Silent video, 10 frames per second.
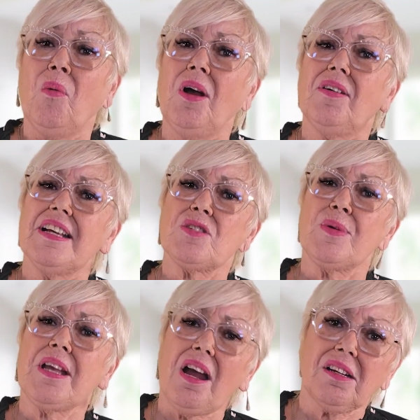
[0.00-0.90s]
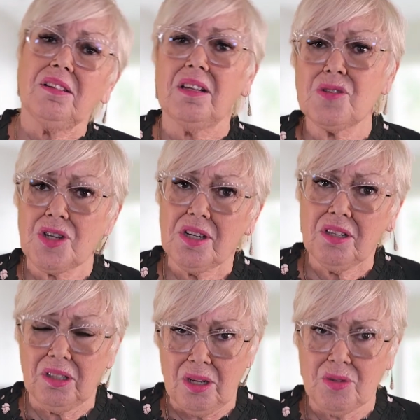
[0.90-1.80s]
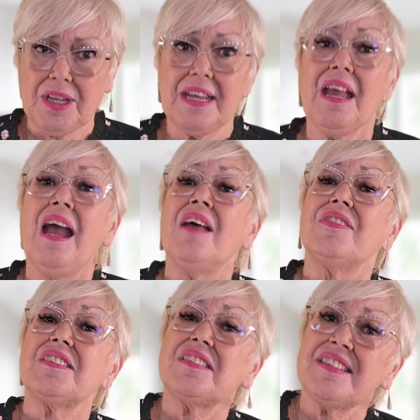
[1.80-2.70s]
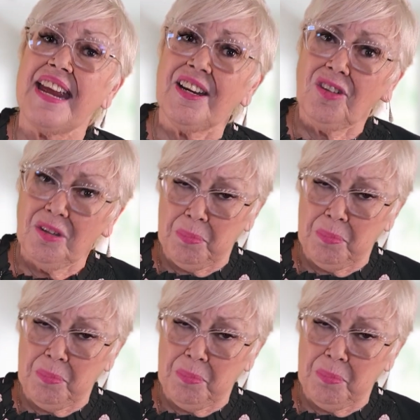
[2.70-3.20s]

Well, as we got closer to closing, the standard